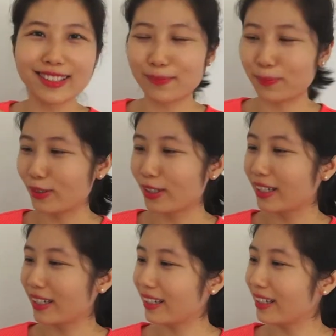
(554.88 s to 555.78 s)
book
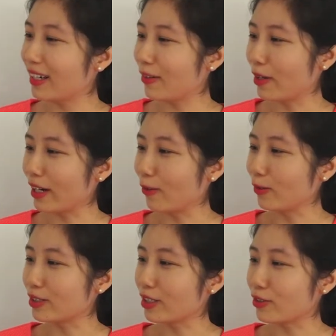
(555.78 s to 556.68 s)
when I
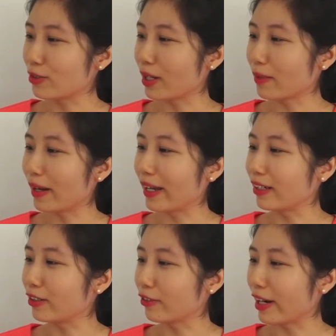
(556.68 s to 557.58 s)
was doing my
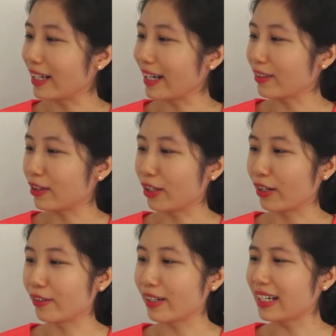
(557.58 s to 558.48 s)
grade 8
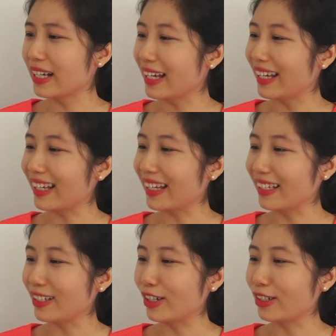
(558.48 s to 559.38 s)
theory
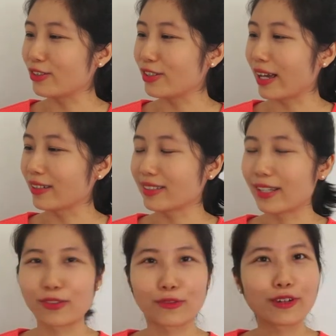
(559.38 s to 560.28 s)
in year
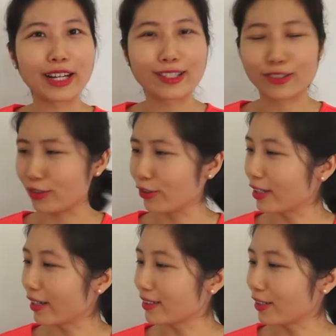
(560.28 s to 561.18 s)
2003 to
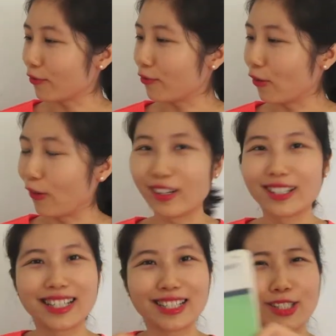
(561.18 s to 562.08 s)
2004.
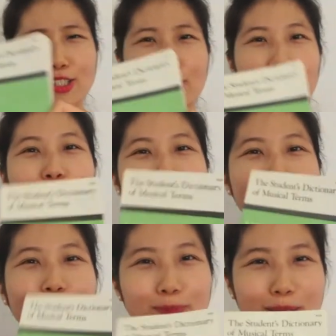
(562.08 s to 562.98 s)
So it's been
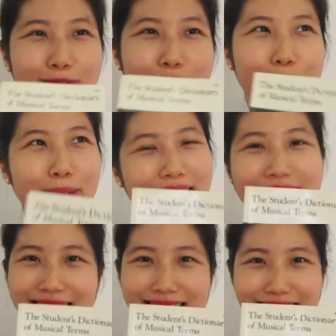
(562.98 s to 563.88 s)
with me for many
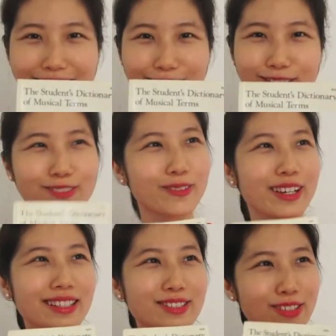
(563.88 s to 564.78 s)
years now. We're
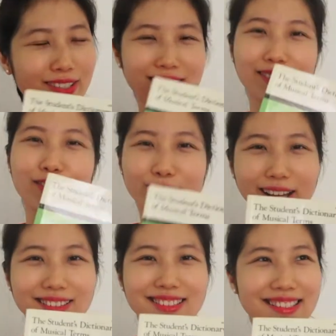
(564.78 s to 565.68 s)
in
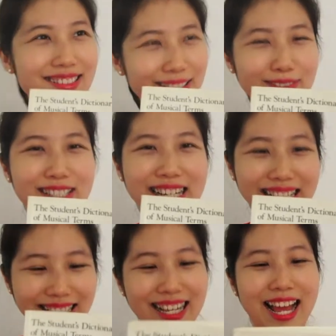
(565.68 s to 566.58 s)

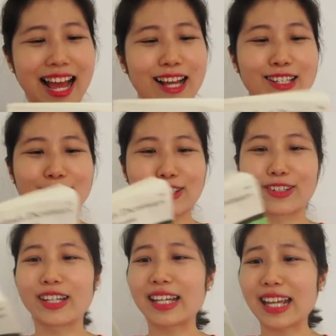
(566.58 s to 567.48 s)
2017. So
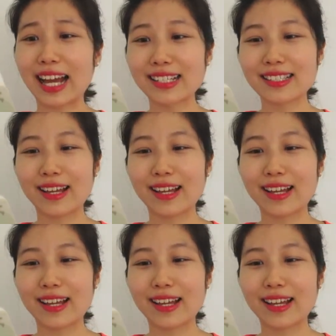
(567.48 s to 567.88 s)
it has